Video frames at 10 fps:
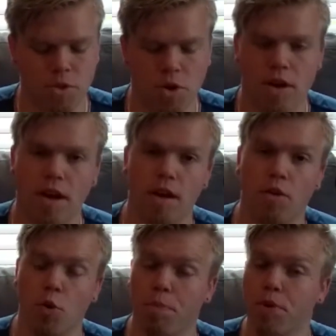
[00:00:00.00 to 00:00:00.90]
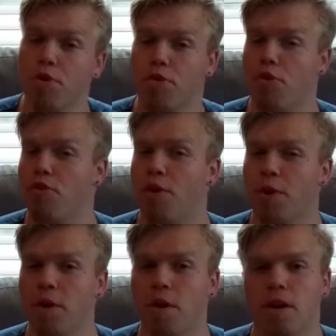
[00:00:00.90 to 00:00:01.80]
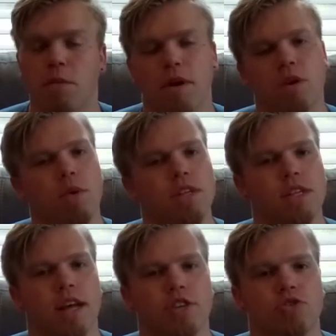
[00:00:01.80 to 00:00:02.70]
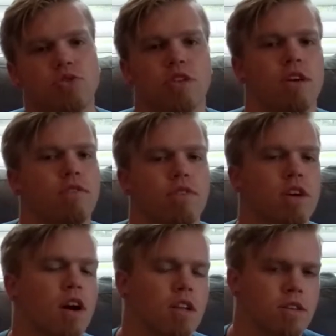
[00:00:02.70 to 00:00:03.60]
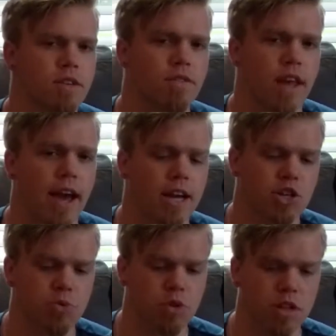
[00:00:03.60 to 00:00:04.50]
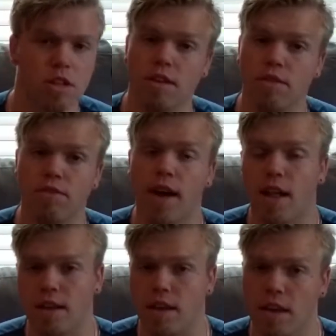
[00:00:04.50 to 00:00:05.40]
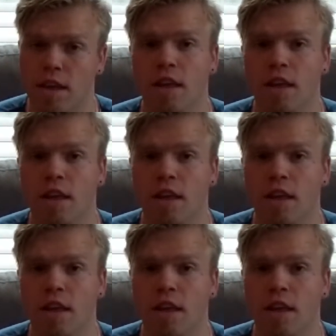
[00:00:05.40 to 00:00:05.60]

took a beautiful photo, but it wasn't as true to life of the colors of the actual lily of the valley.